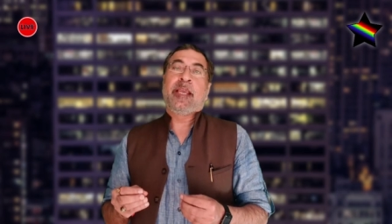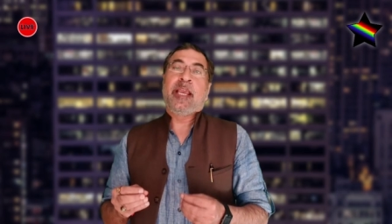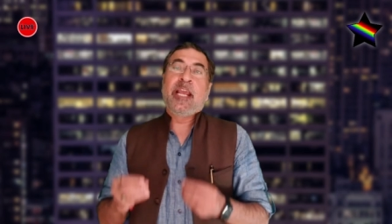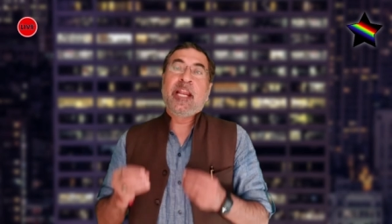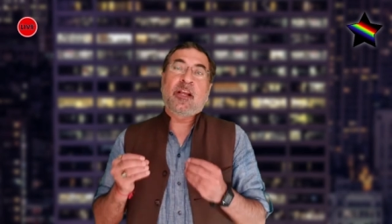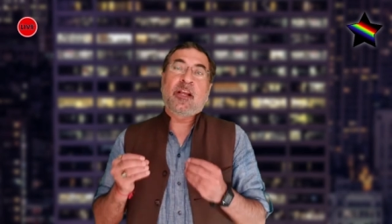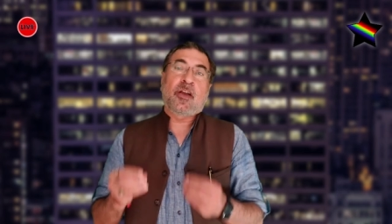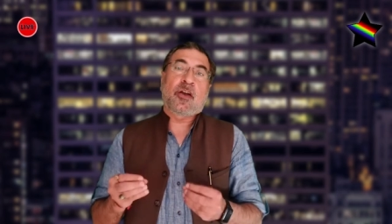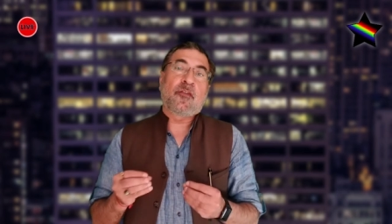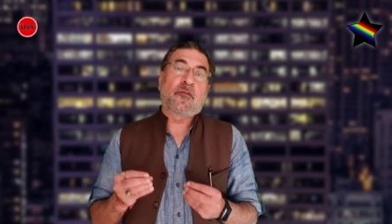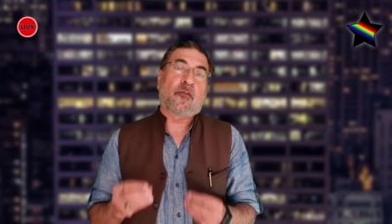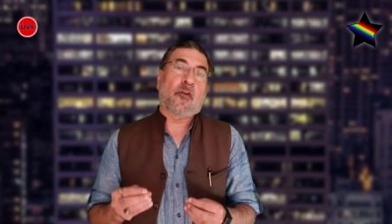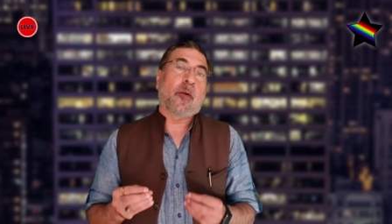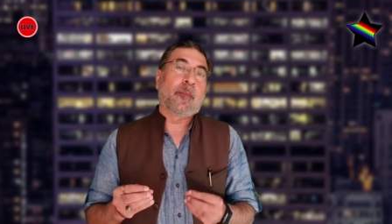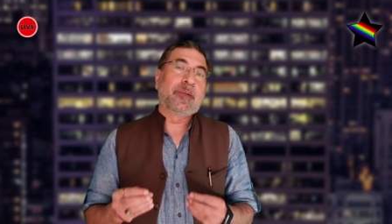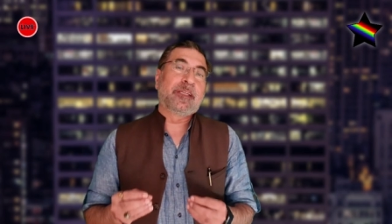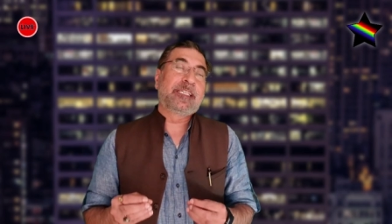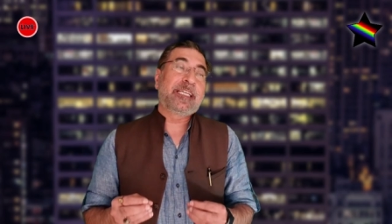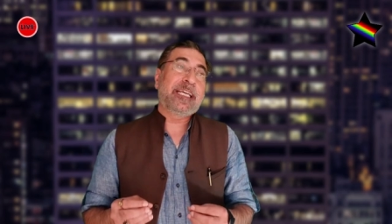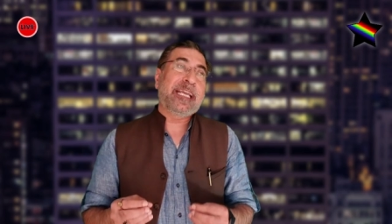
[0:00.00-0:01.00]
in
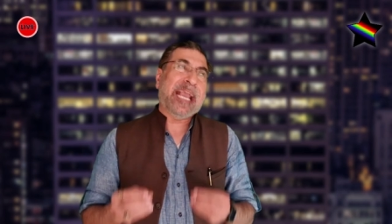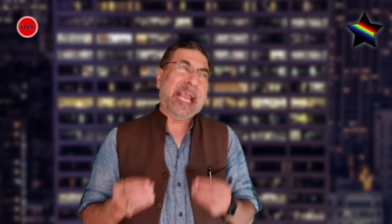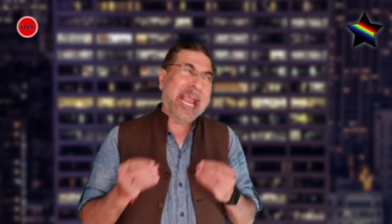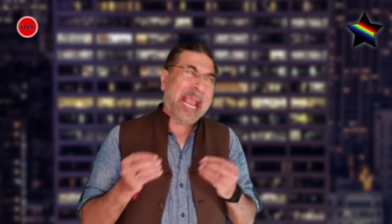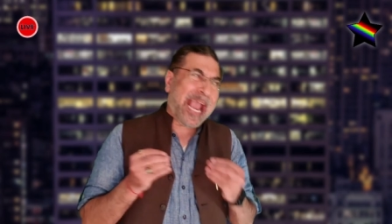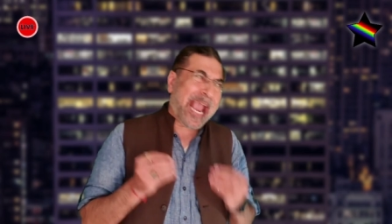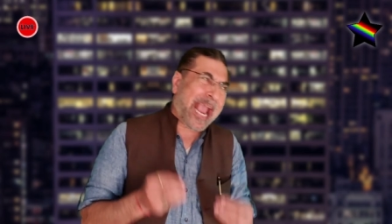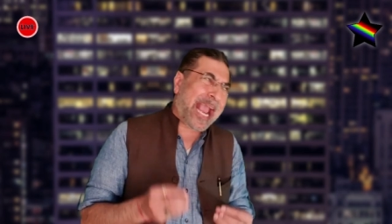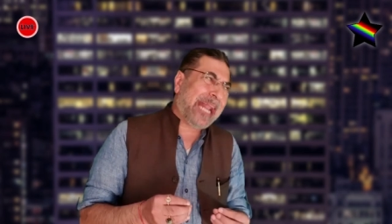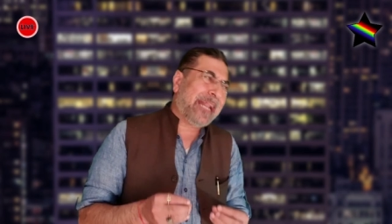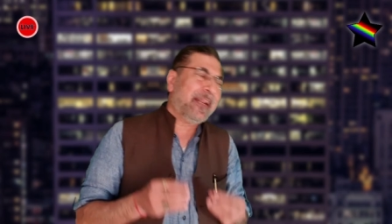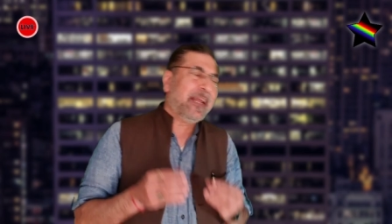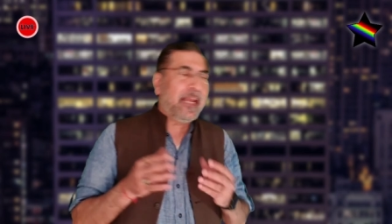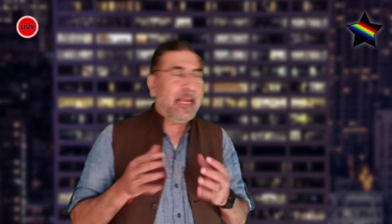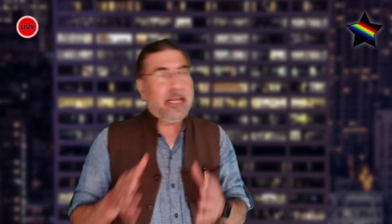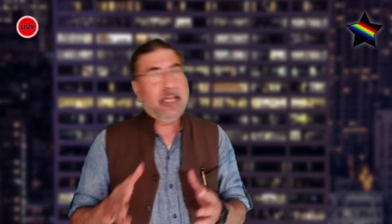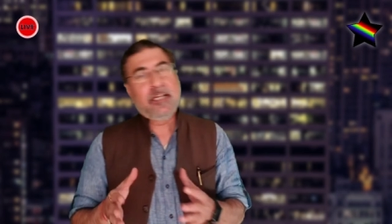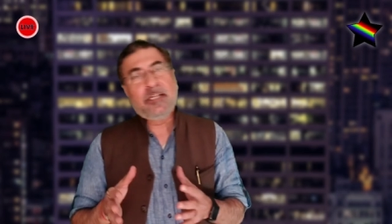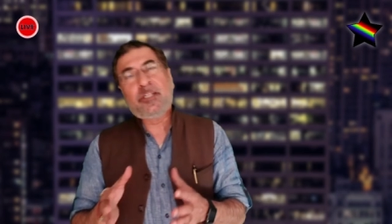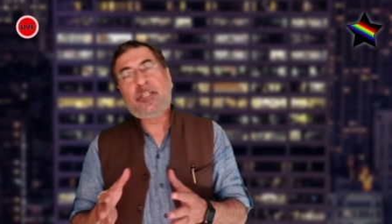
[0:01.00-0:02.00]
conformity and
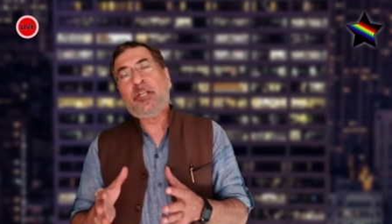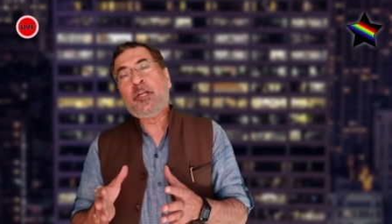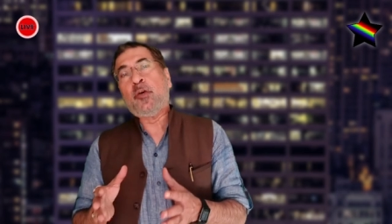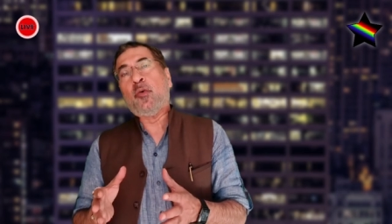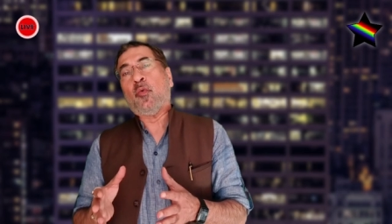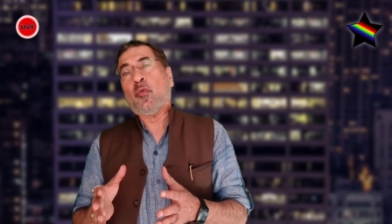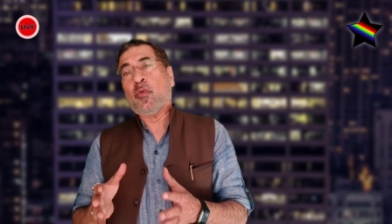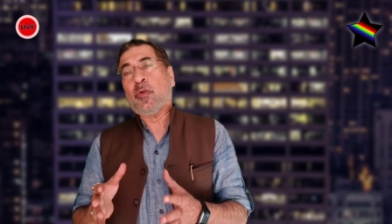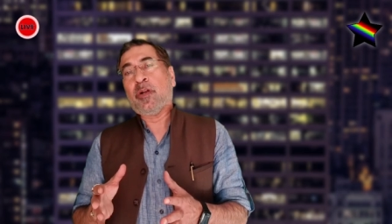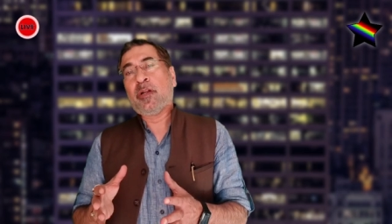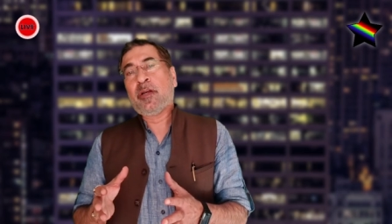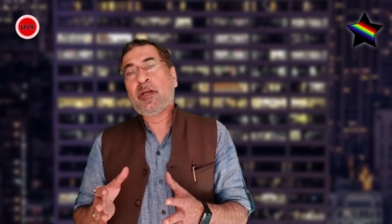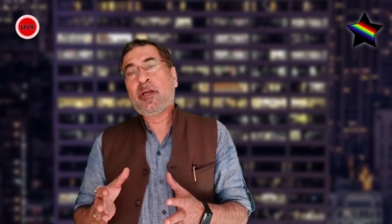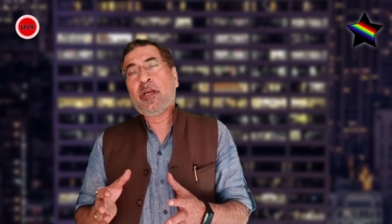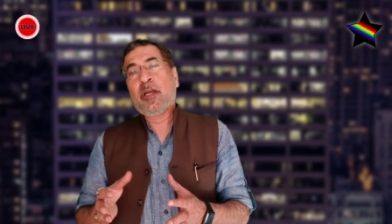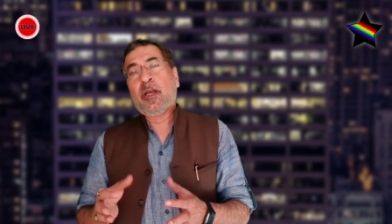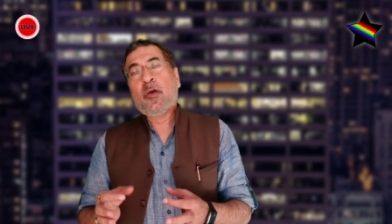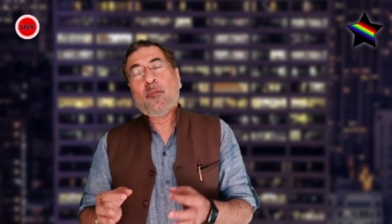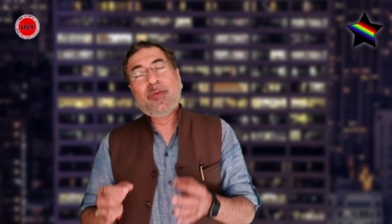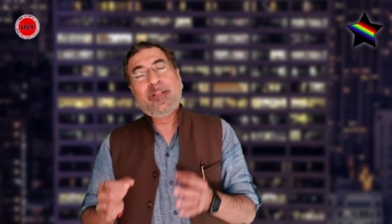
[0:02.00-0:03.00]
in tune
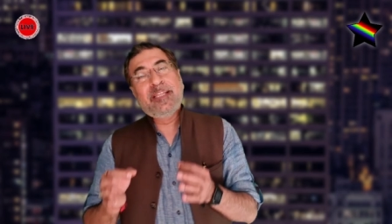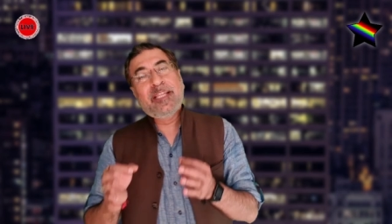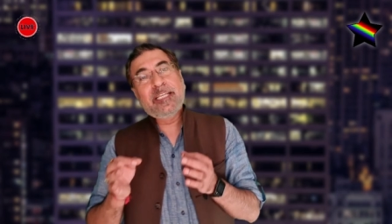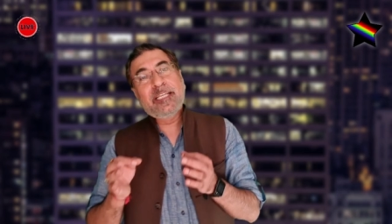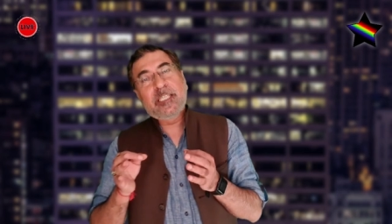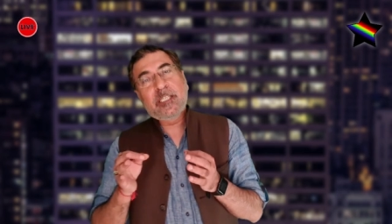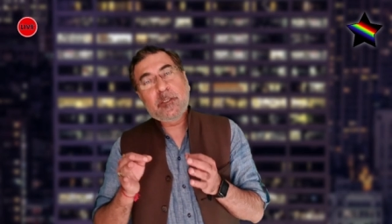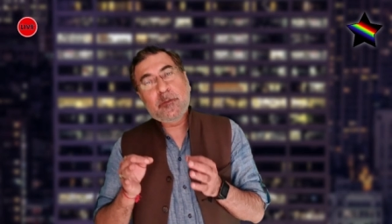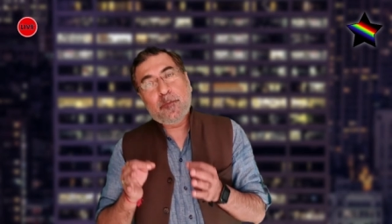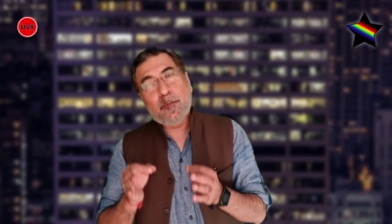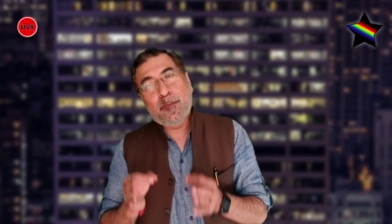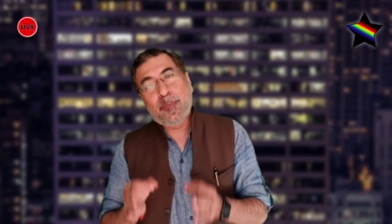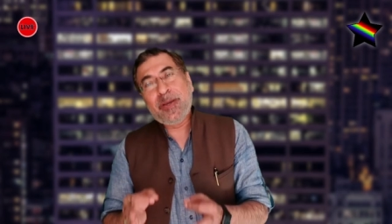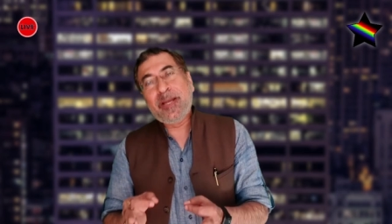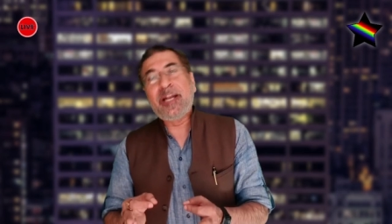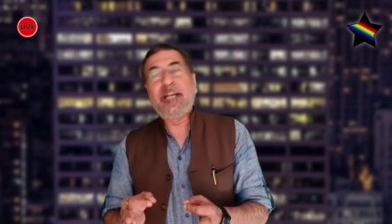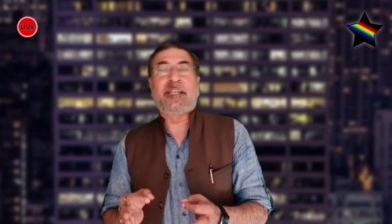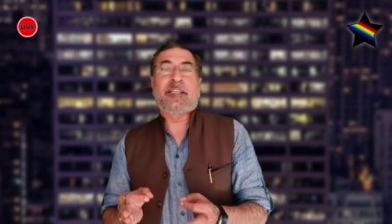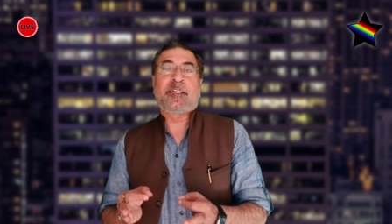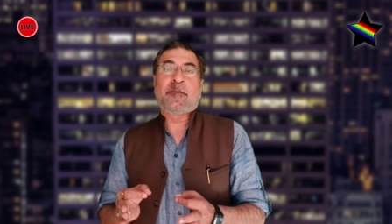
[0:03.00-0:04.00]
with the
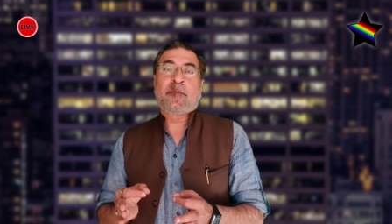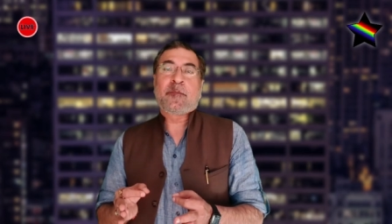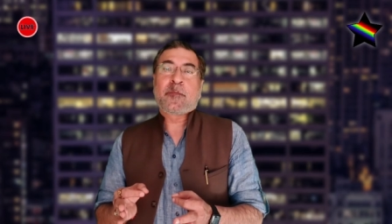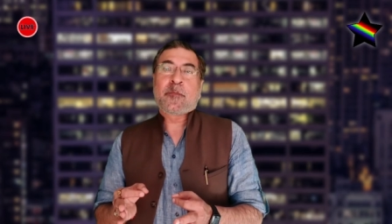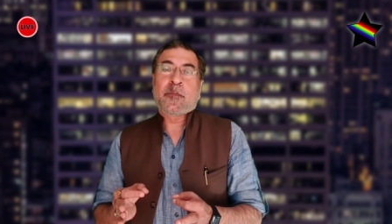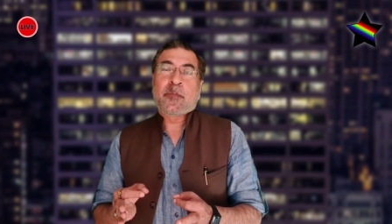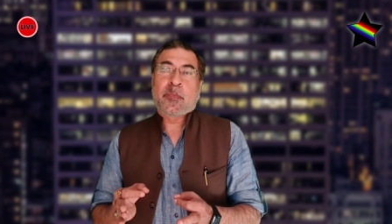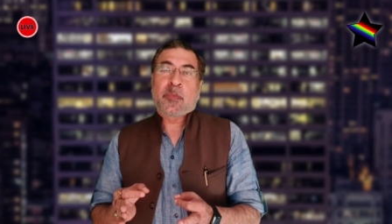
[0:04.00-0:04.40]
spirit